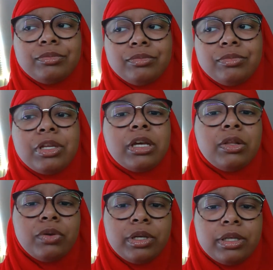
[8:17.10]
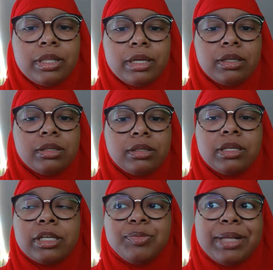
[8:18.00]
Nickelodeon, like
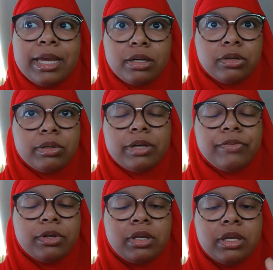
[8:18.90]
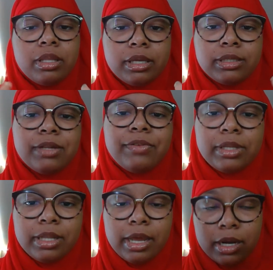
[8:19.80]
Nick Splat or whatever, like stuff like
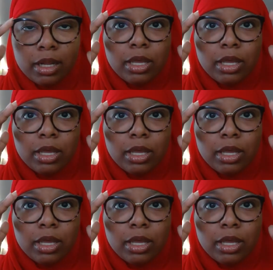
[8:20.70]
that.